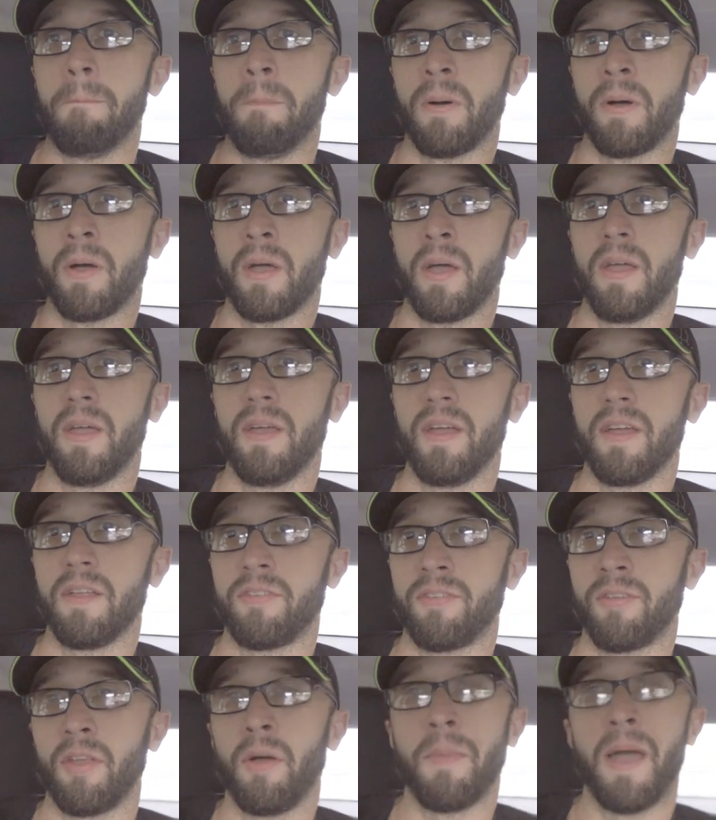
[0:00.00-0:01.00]
but
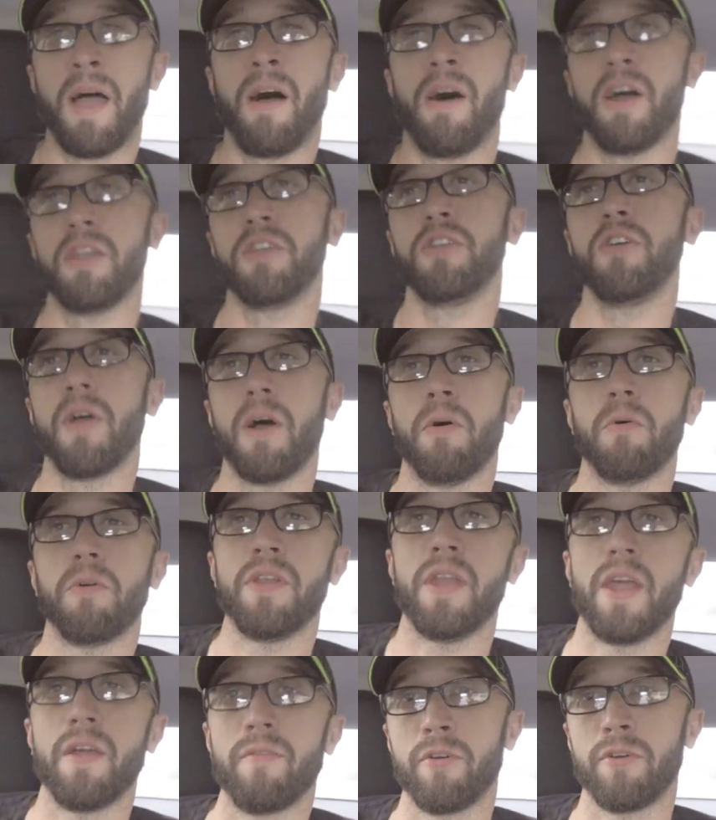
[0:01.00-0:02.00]
somehow I knew I would
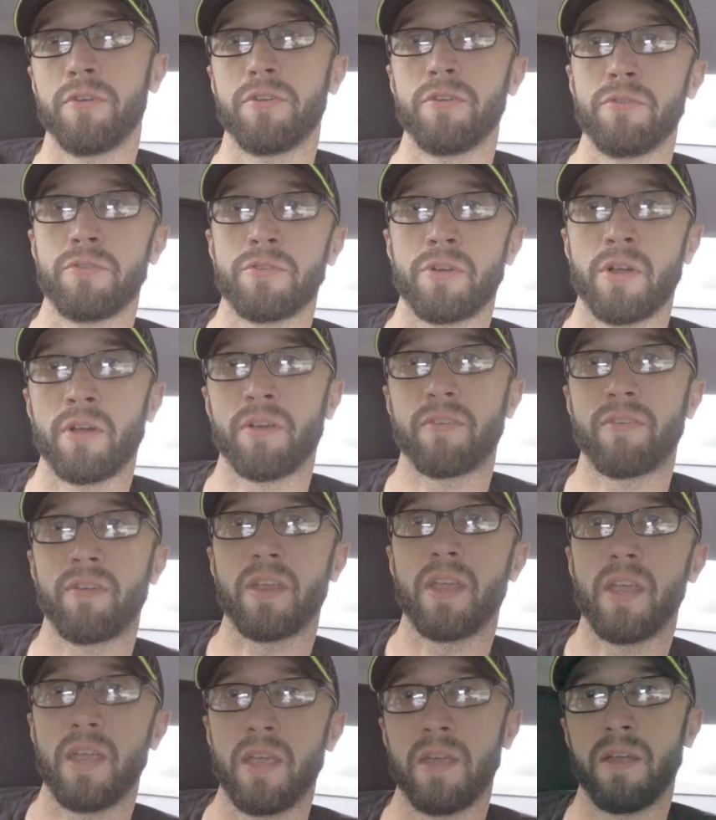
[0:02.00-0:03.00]
never do drugs
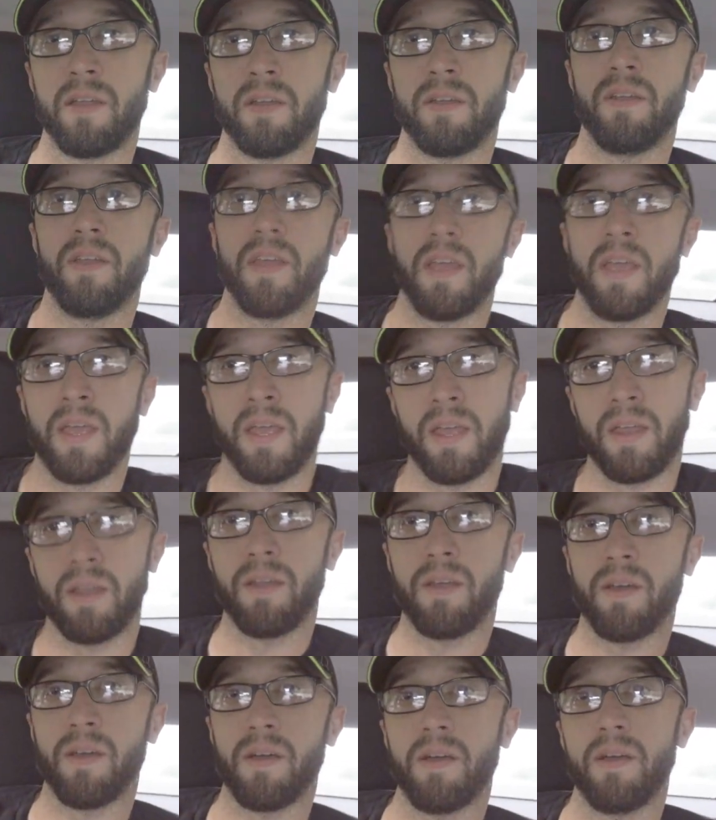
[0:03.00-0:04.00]
again.
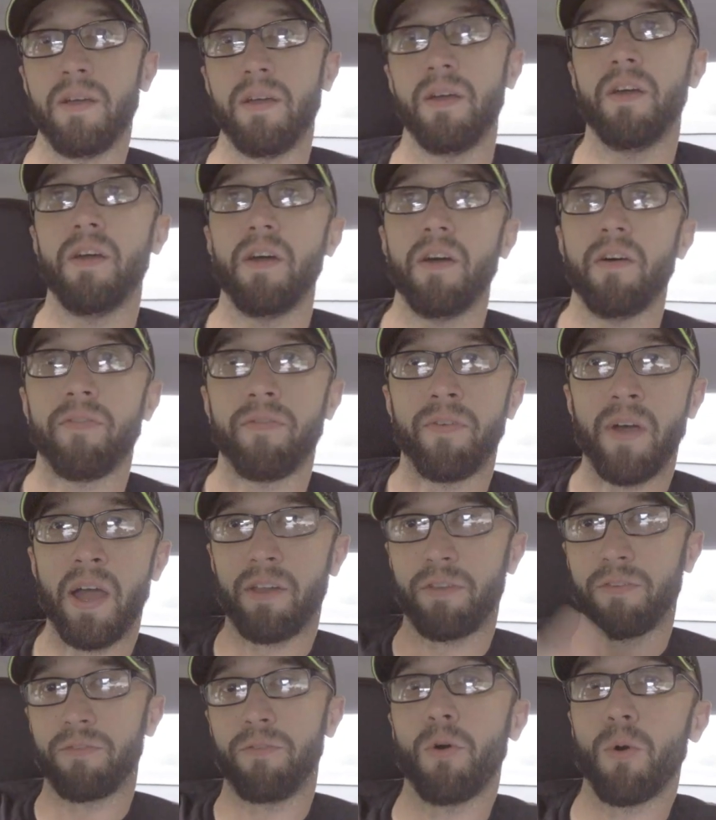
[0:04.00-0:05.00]
And
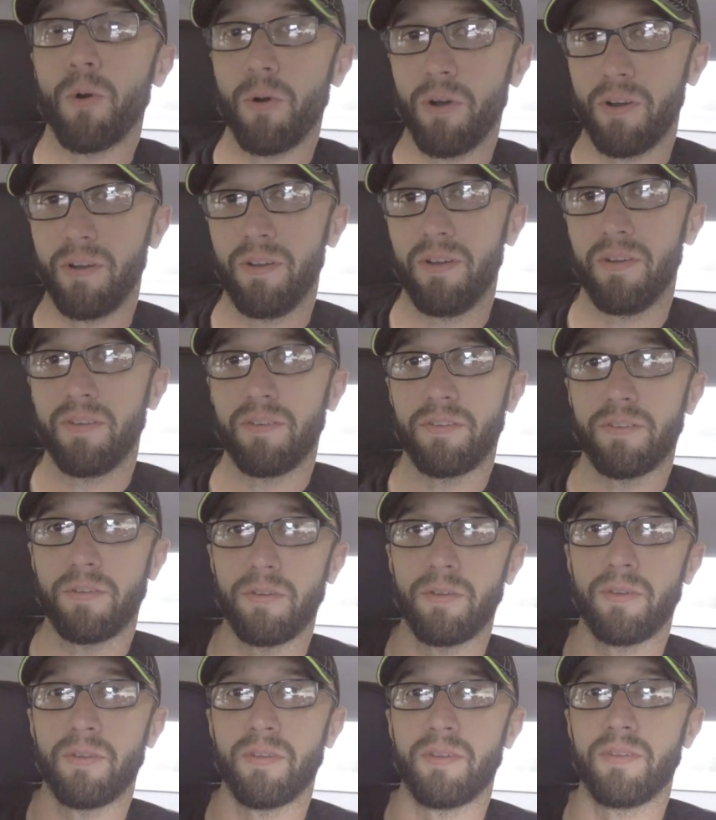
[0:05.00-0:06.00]
fast forward
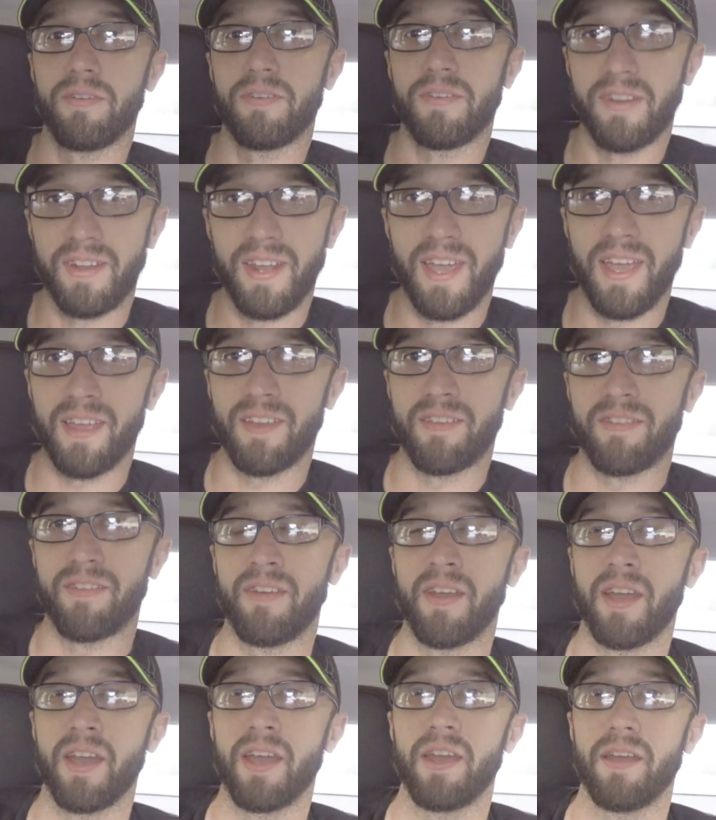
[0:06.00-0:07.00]
to today's
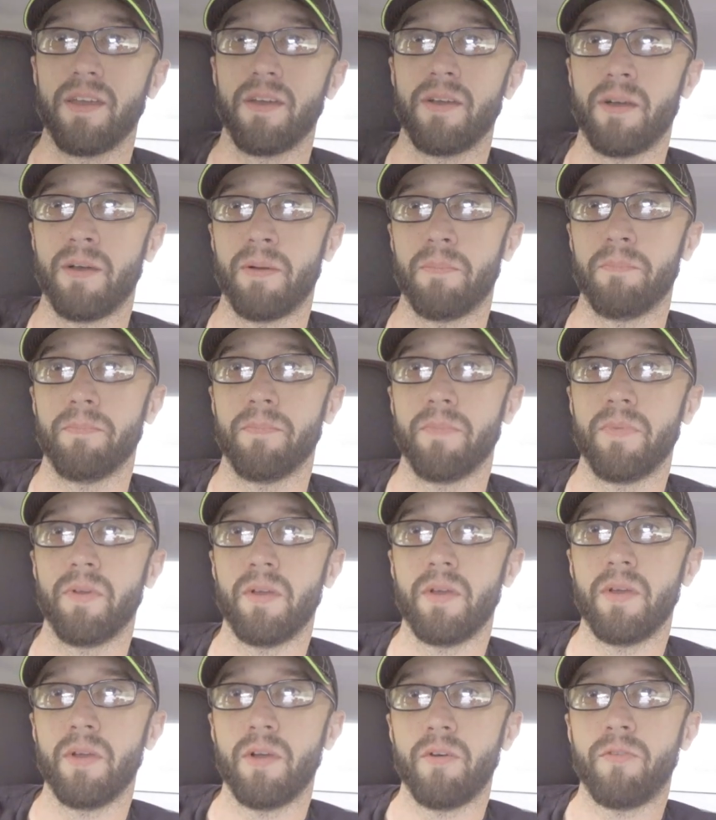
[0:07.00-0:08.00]
date,
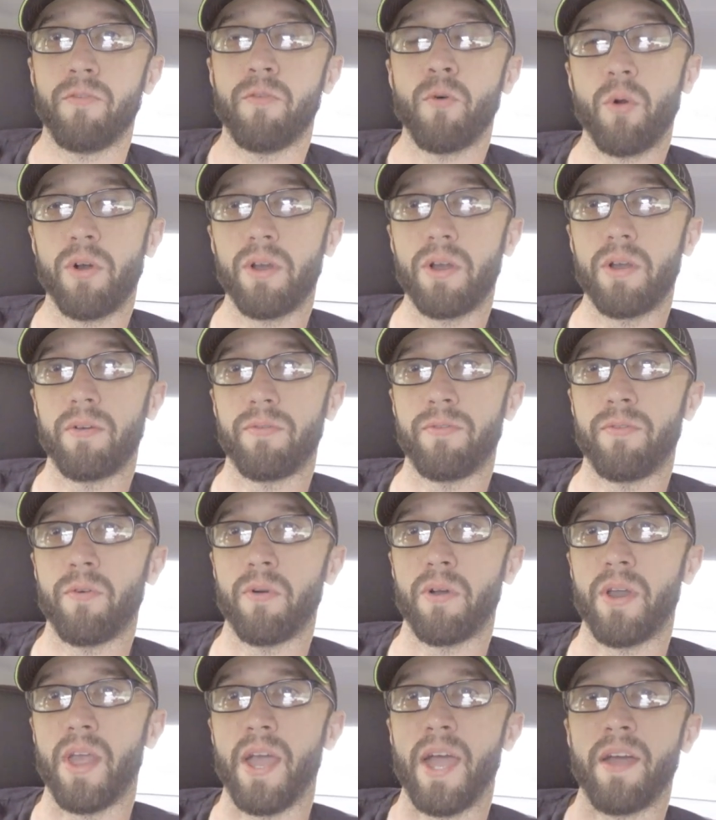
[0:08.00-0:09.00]
four
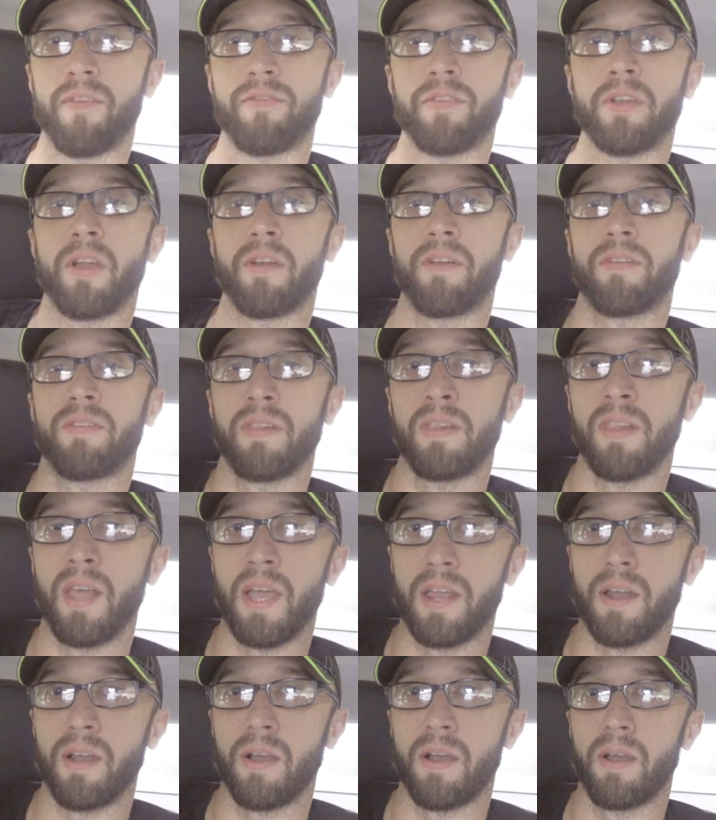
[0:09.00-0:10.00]
and a half years
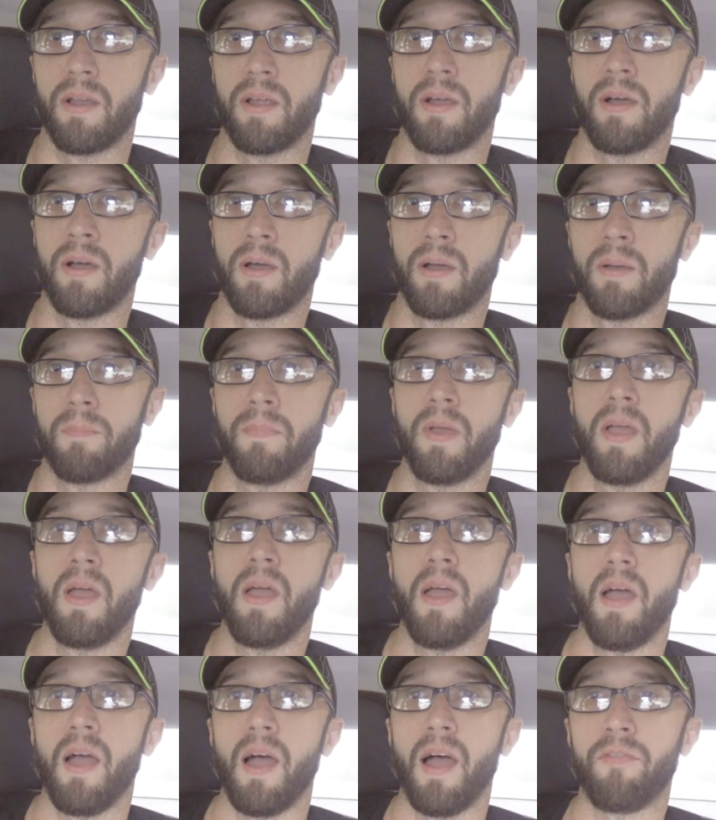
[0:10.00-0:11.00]
later,
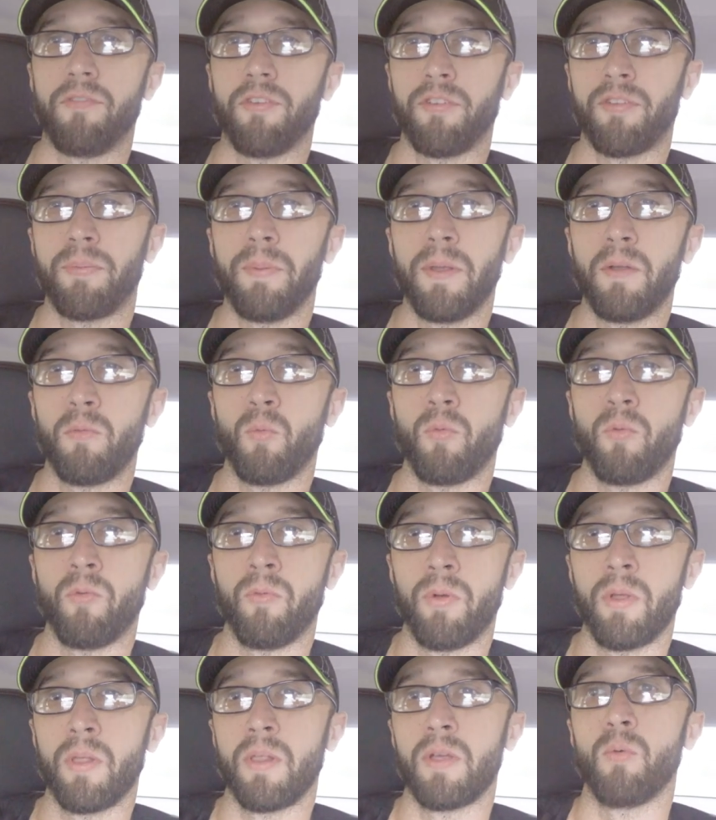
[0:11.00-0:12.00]
I've just been
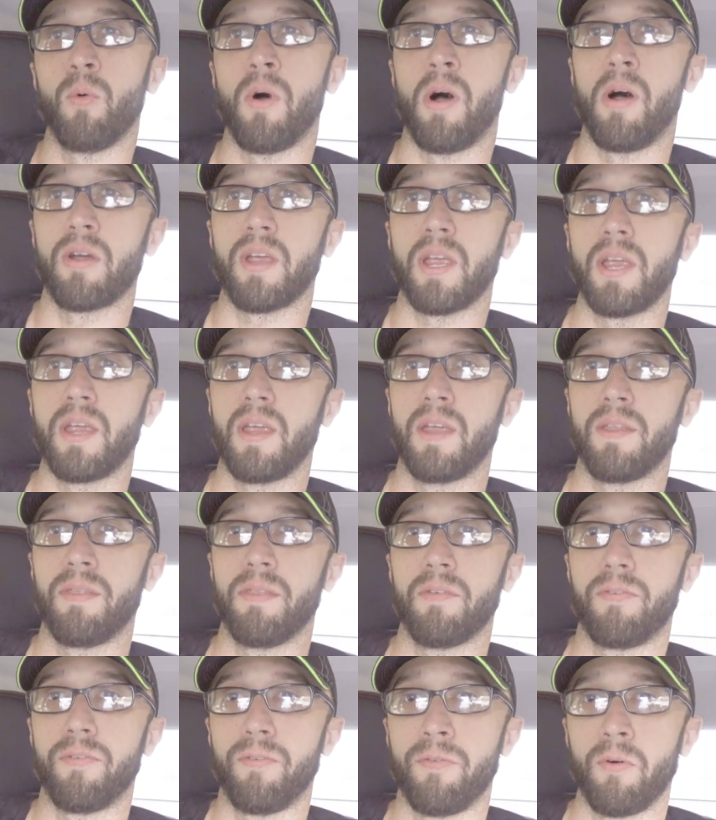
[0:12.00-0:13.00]
really walking in
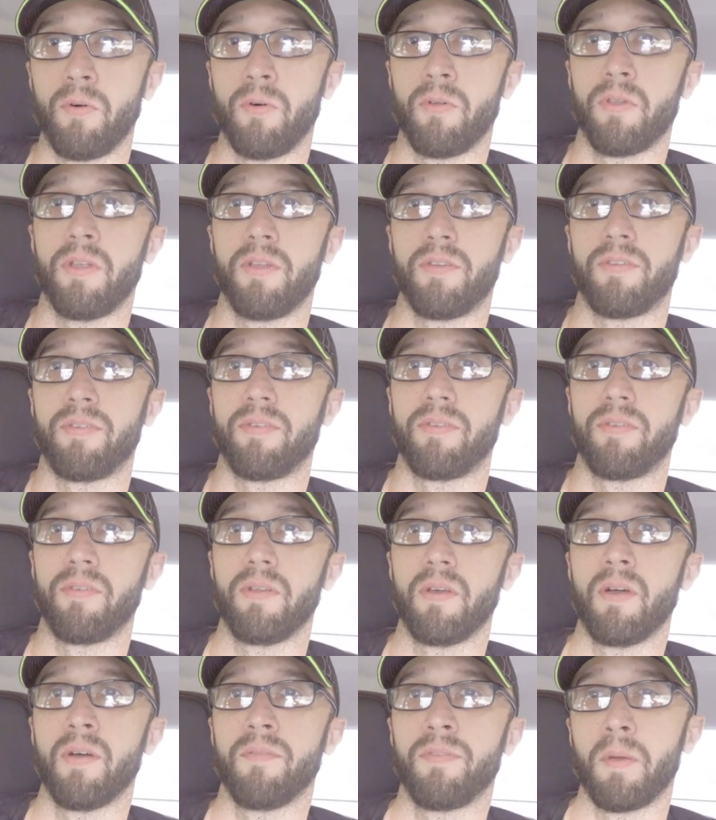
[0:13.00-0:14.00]
the fullness
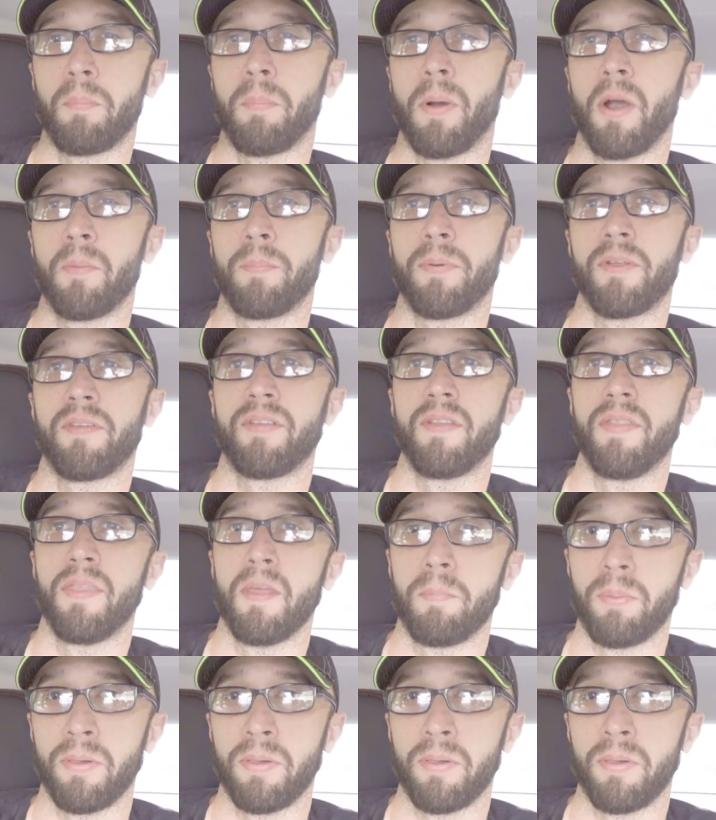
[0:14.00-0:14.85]
of the purpose and the